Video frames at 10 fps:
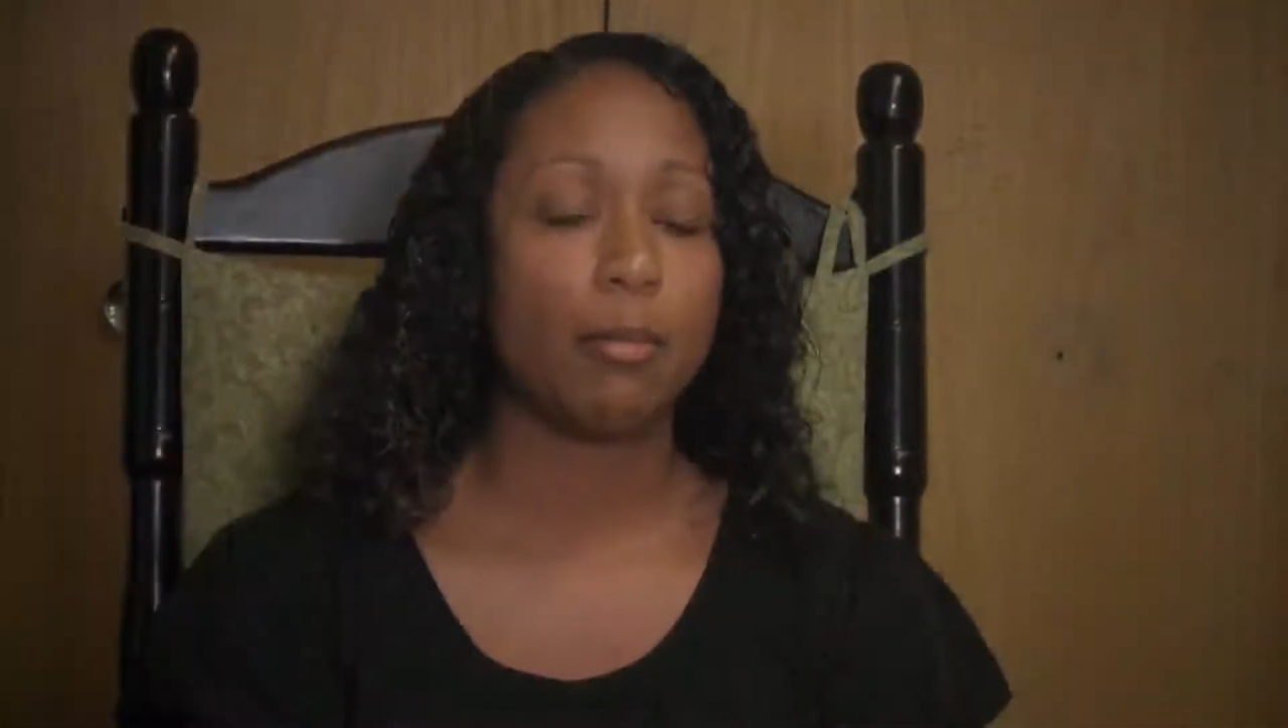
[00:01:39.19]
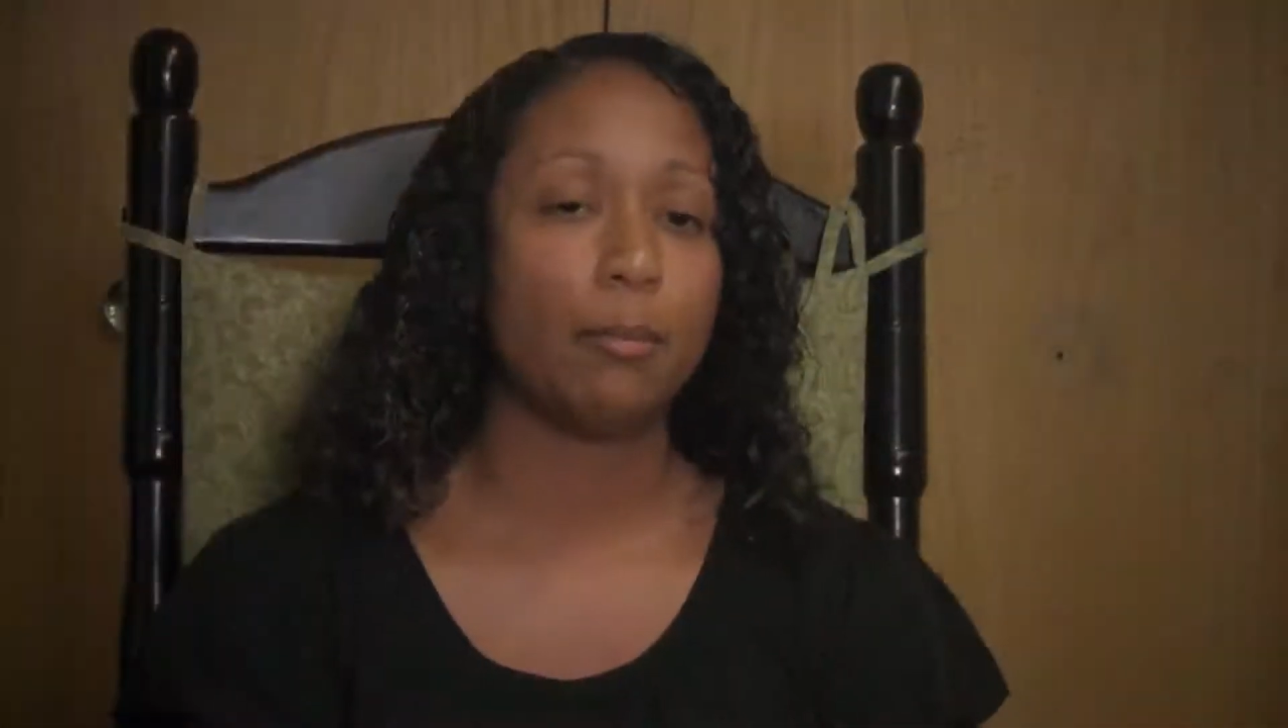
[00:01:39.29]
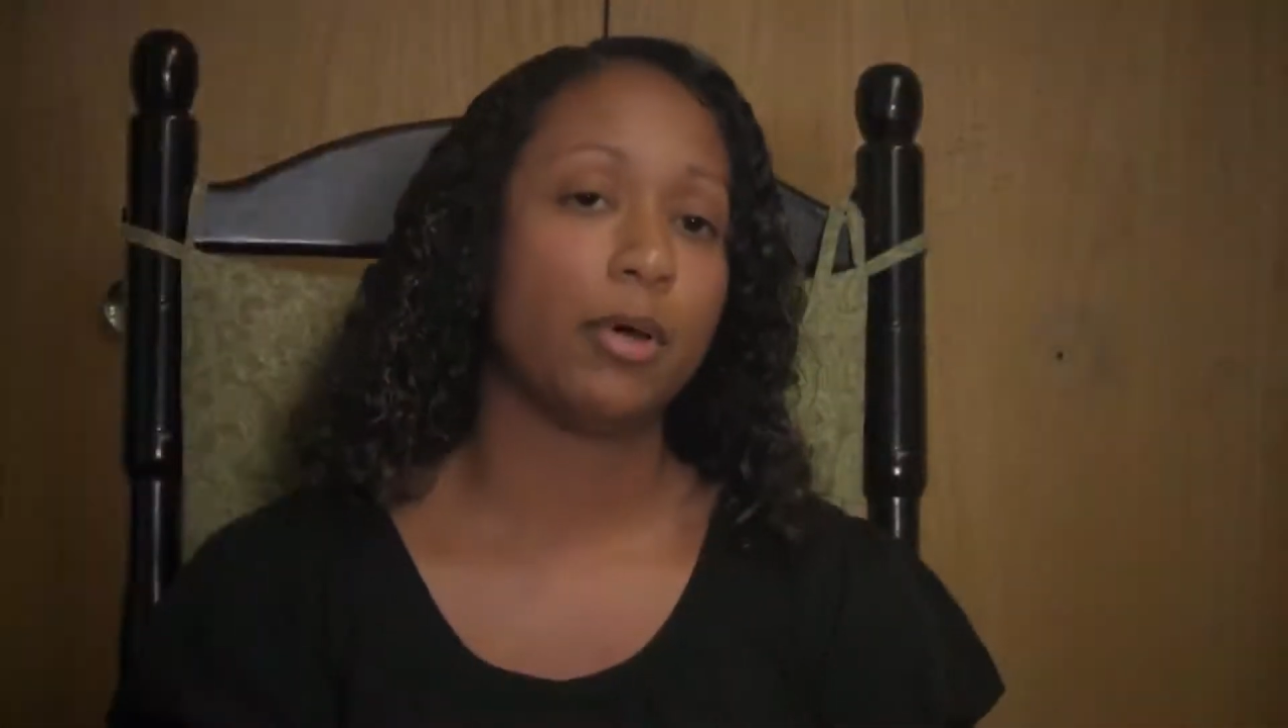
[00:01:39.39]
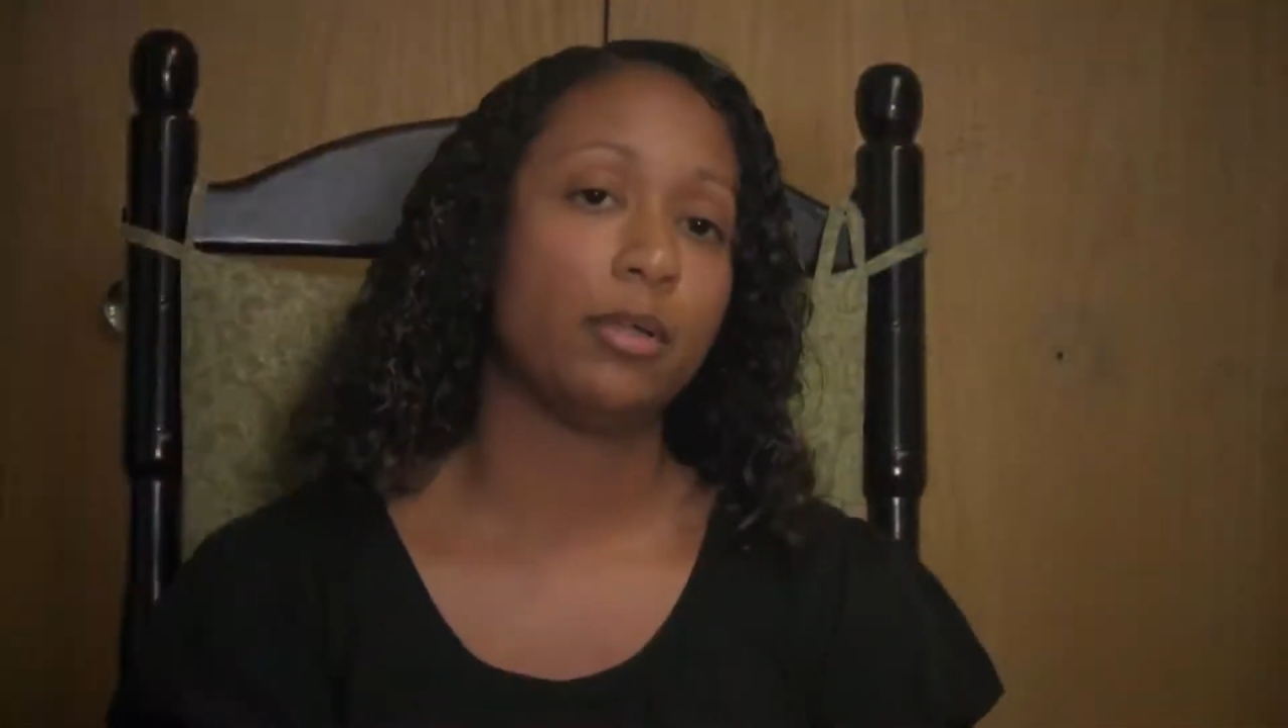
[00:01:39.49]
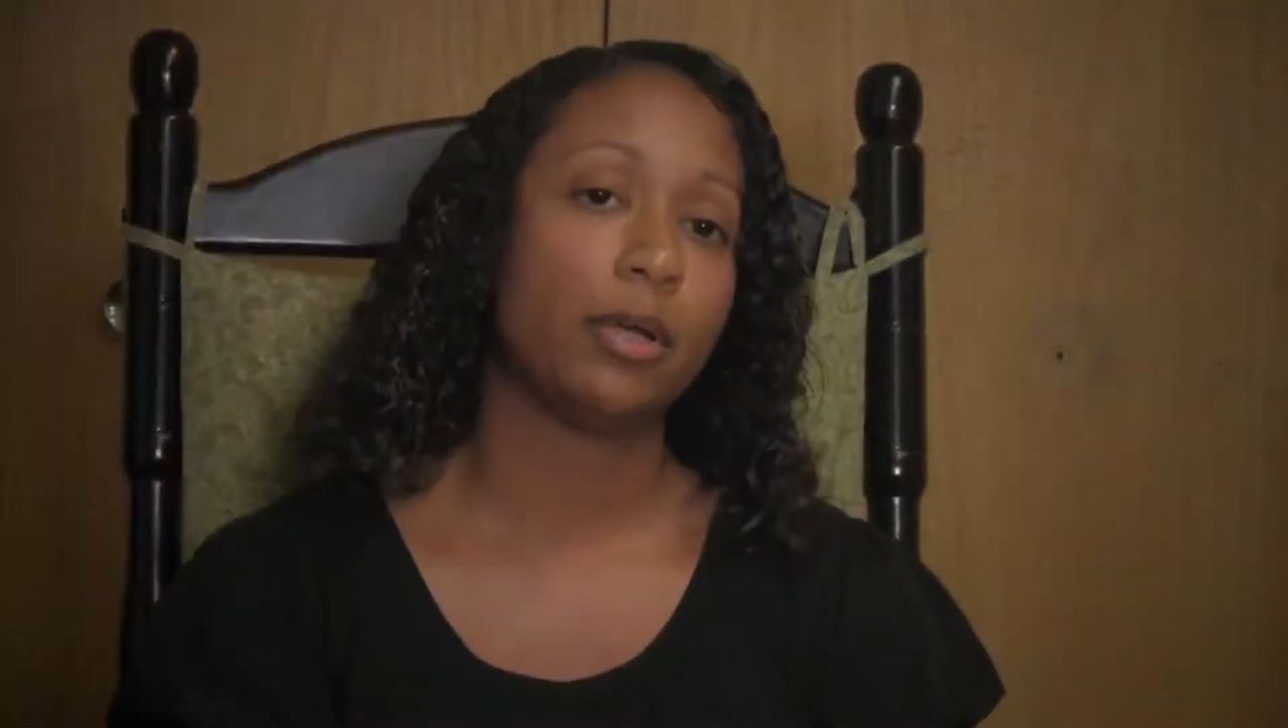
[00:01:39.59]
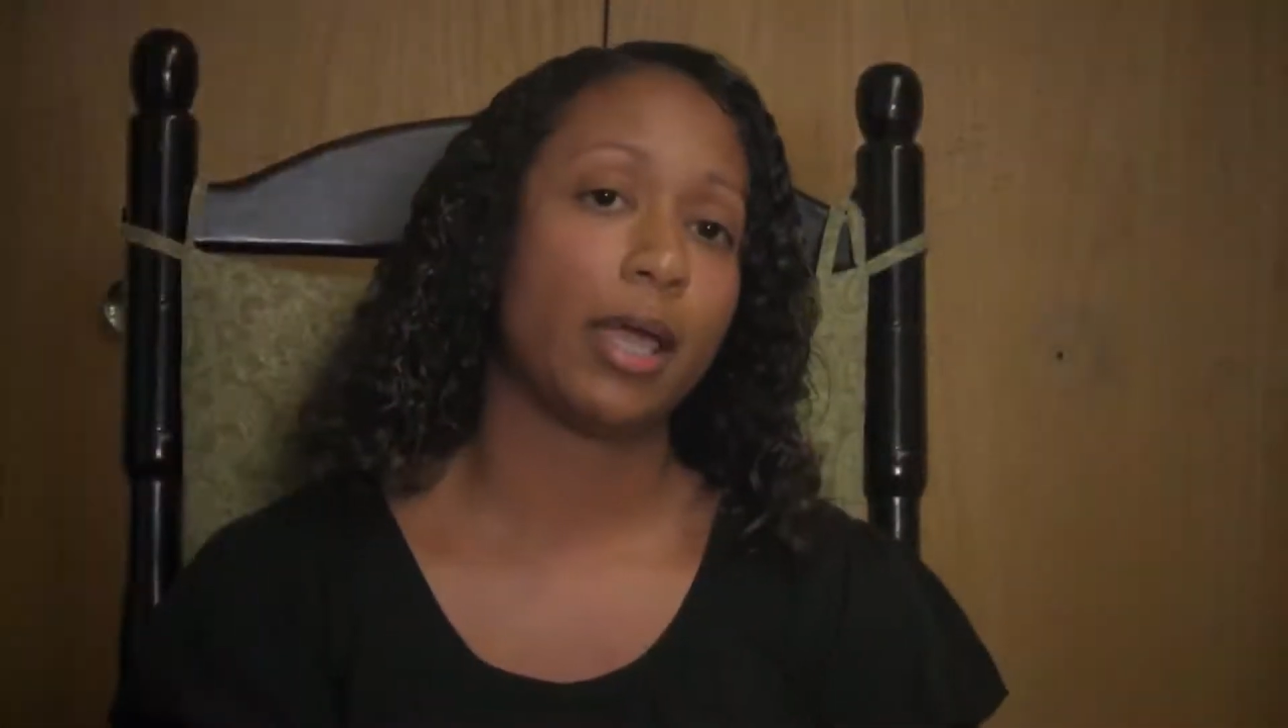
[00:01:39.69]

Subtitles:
my mother